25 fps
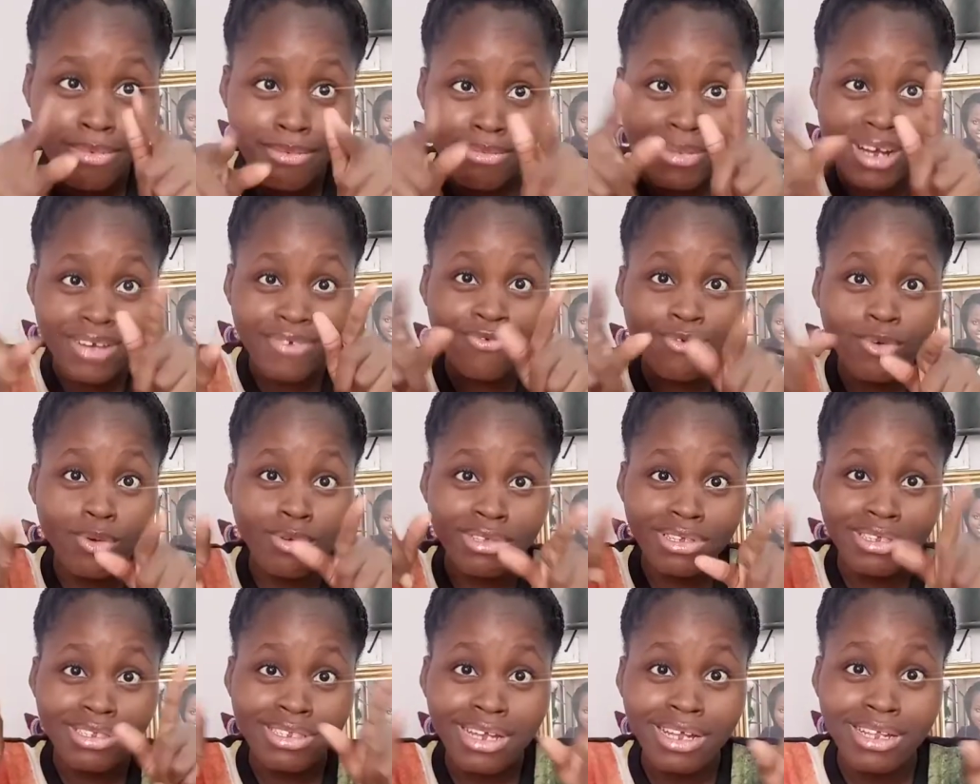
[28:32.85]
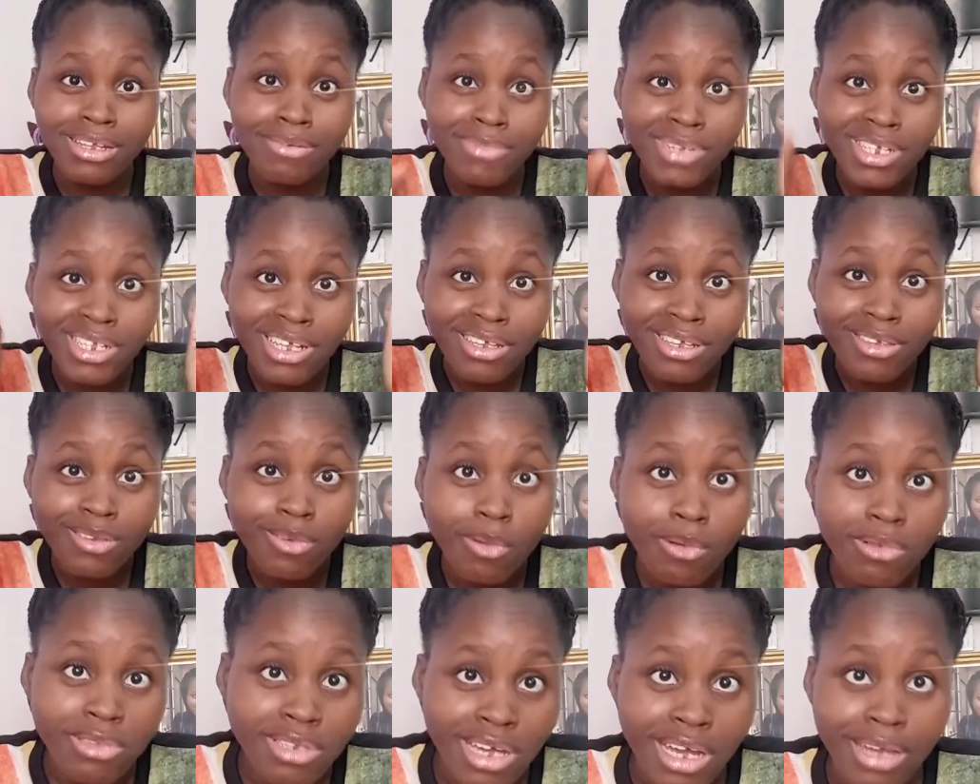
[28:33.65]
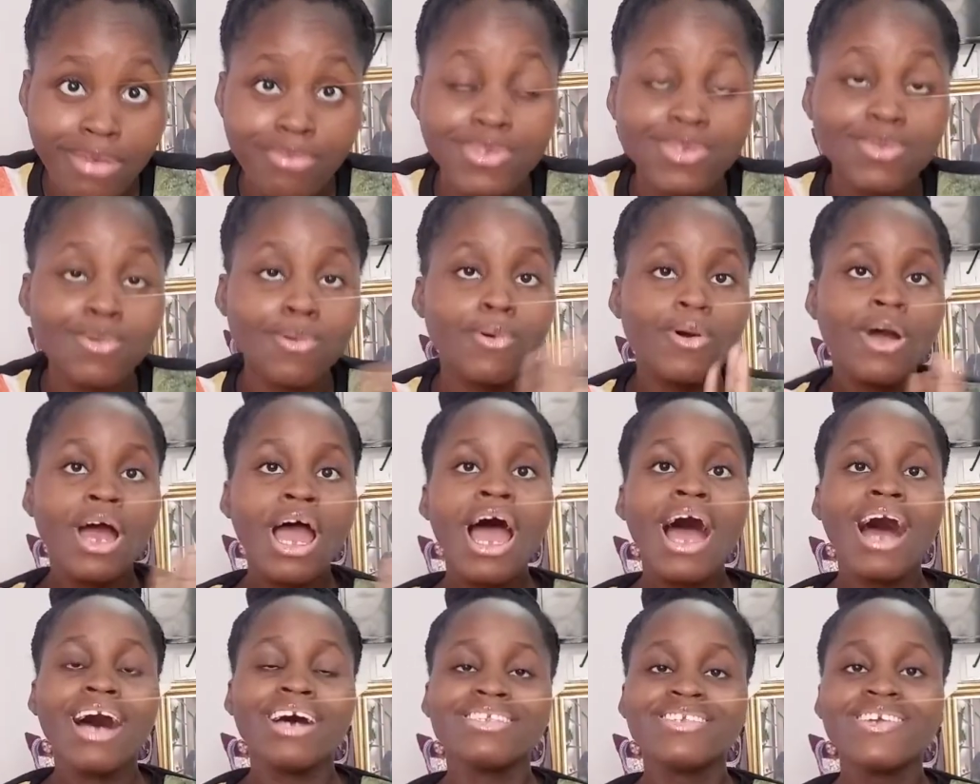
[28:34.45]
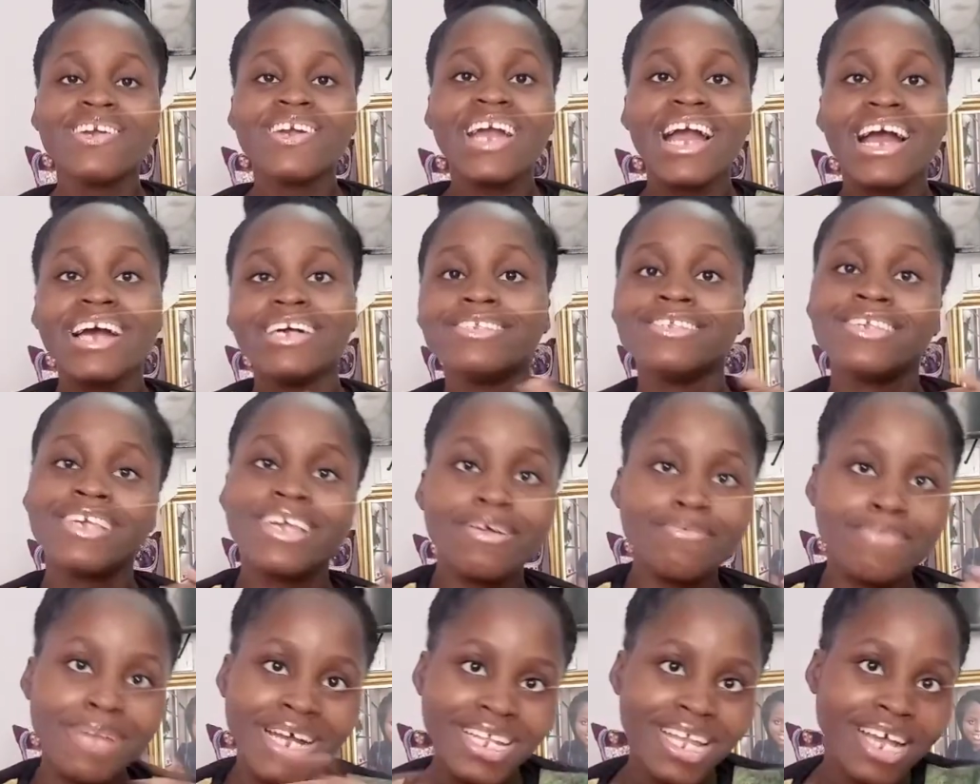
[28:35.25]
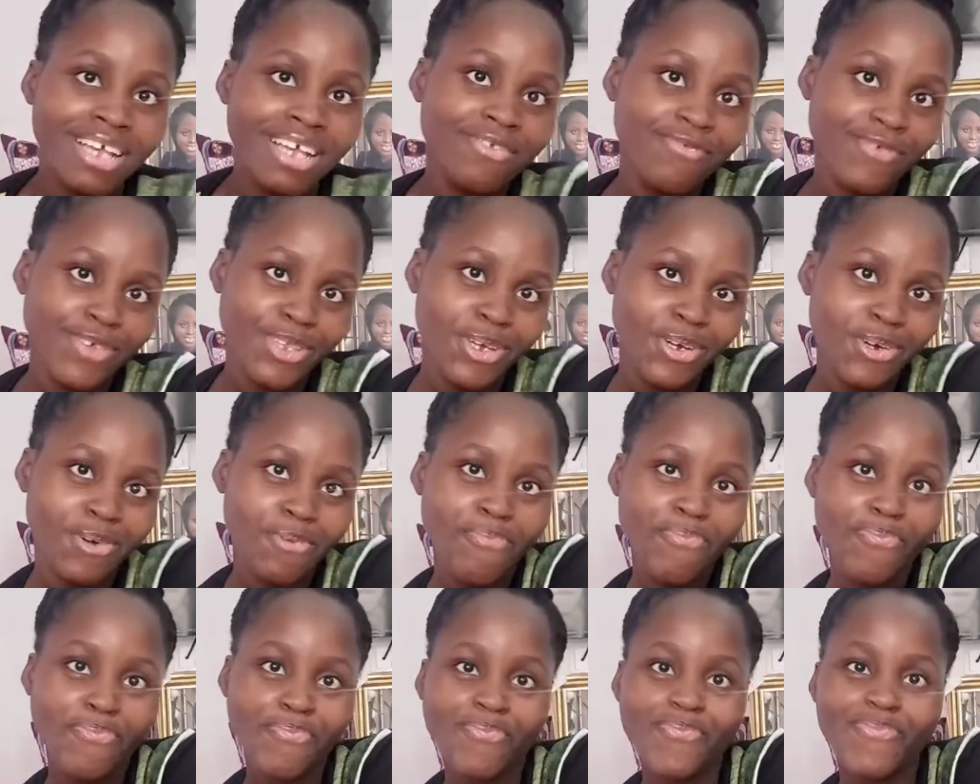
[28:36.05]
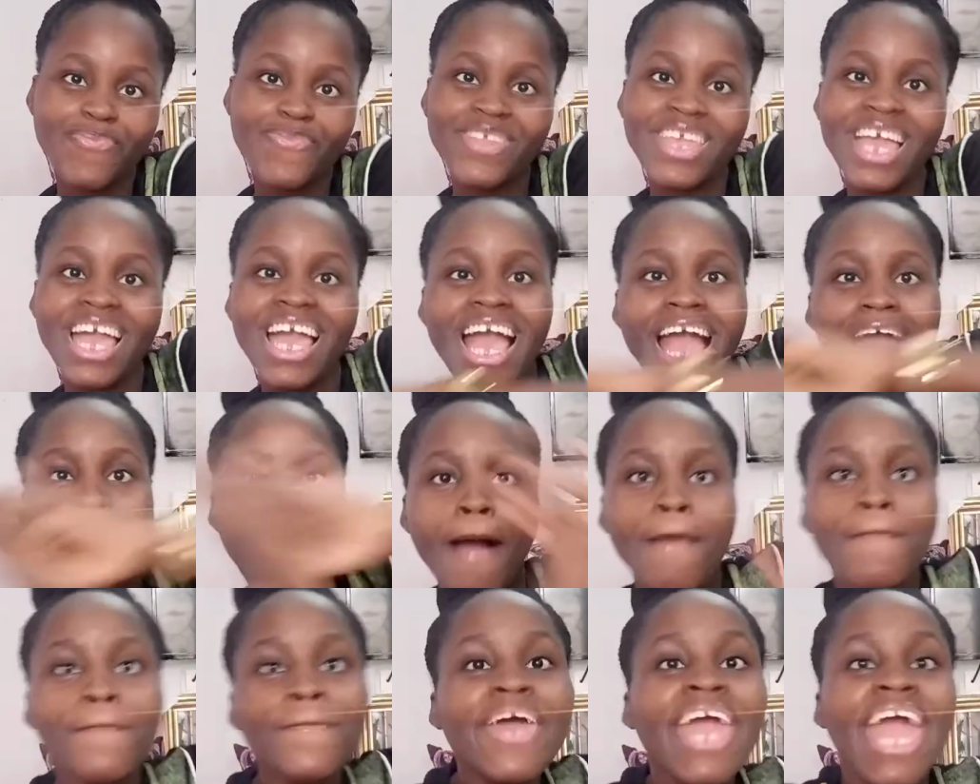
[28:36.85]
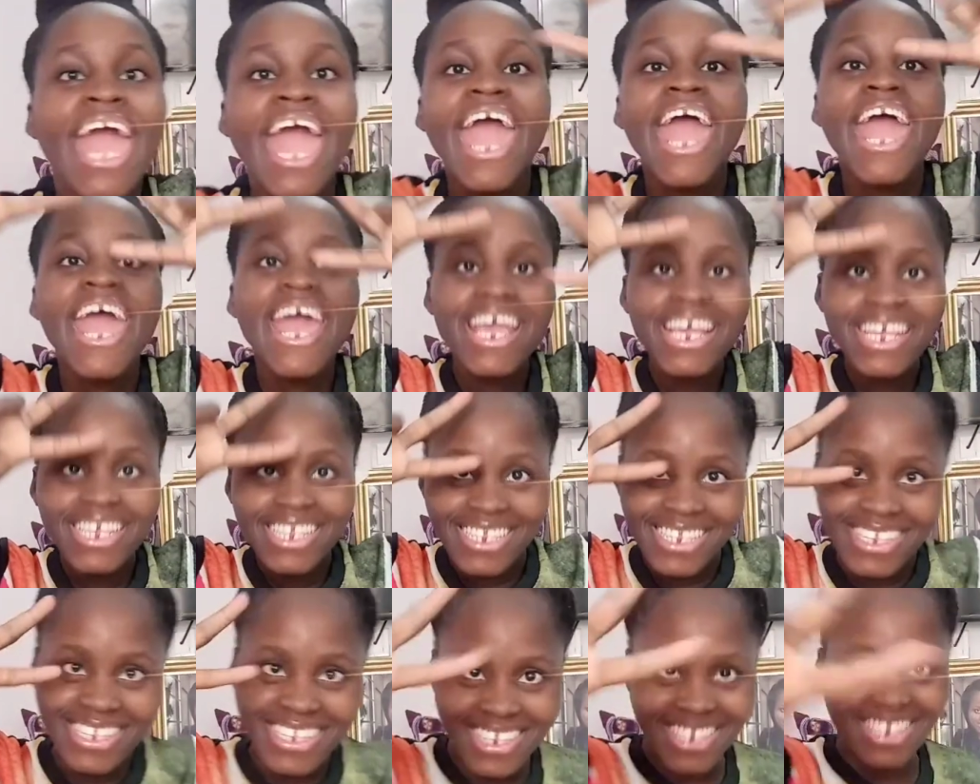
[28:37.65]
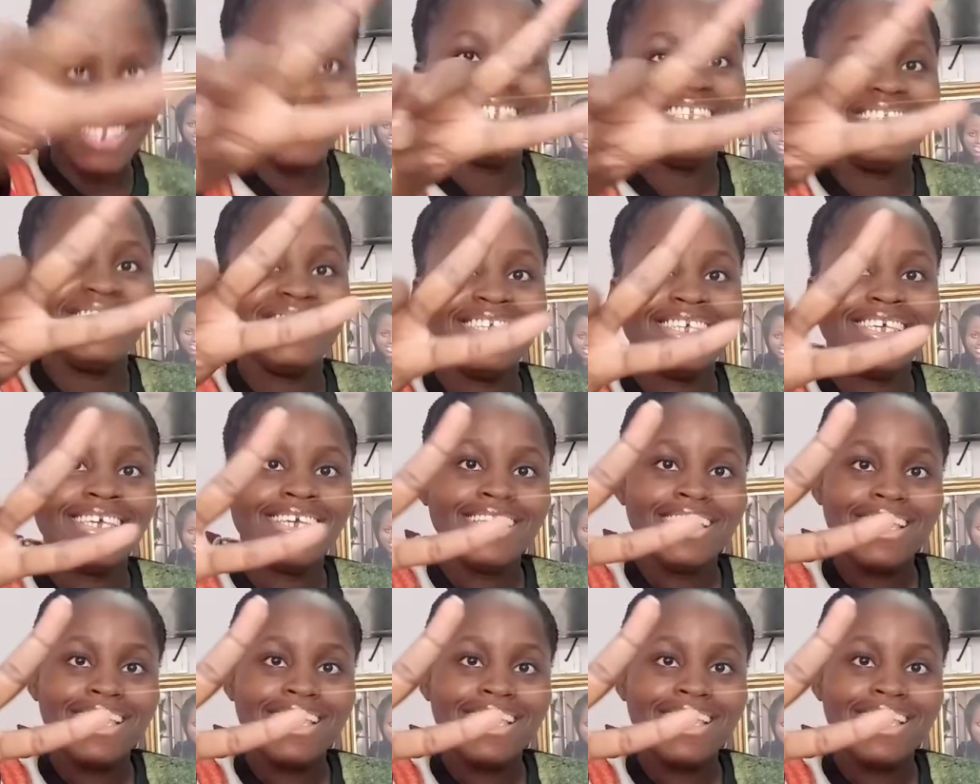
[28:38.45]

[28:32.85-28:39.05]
My phone is telling me there's no time. So I'll see you guys in my next video. Peace.